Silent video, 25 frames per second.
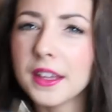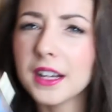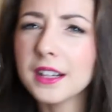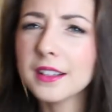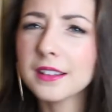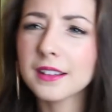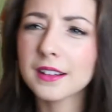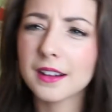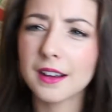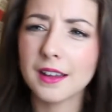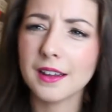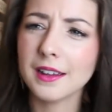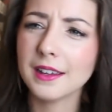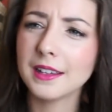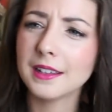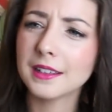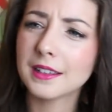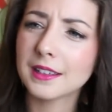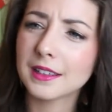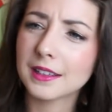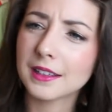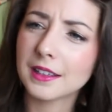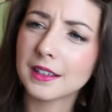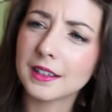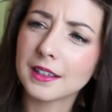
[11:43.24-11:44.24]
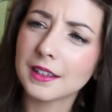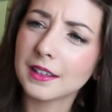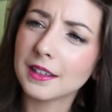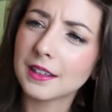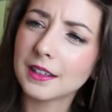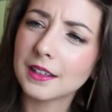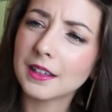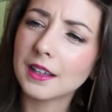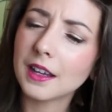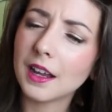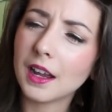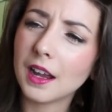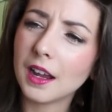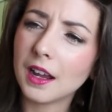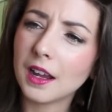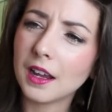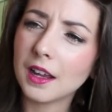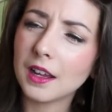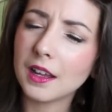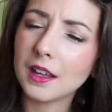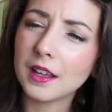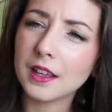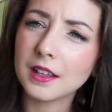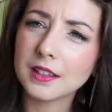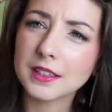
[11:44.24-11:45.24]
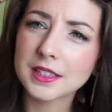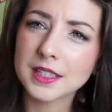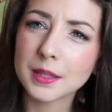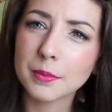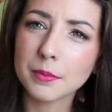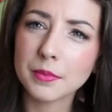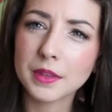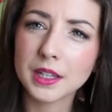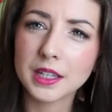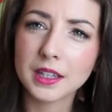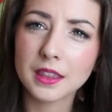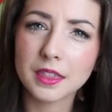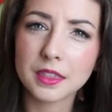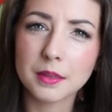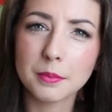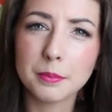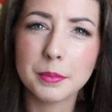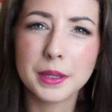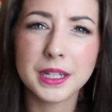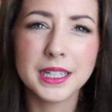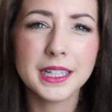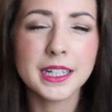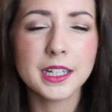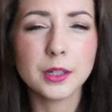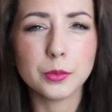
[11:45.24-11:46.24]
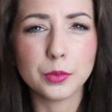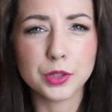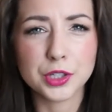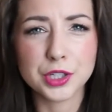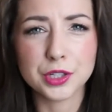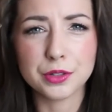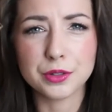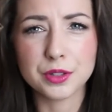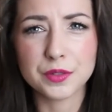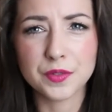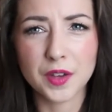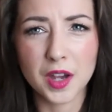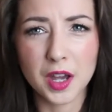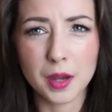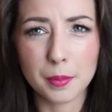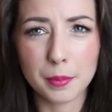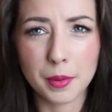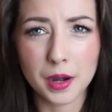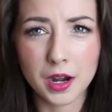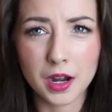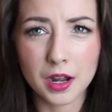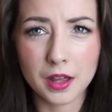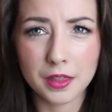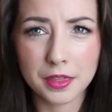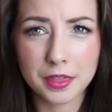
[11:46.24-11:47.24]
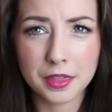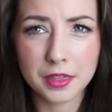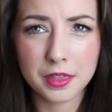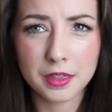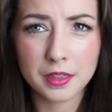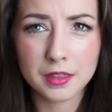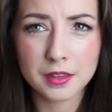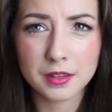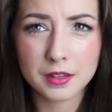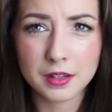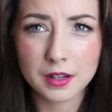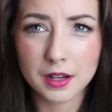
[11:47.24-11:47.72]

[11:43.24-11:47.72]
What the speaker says: They look like something Thumbelina would use for her bath.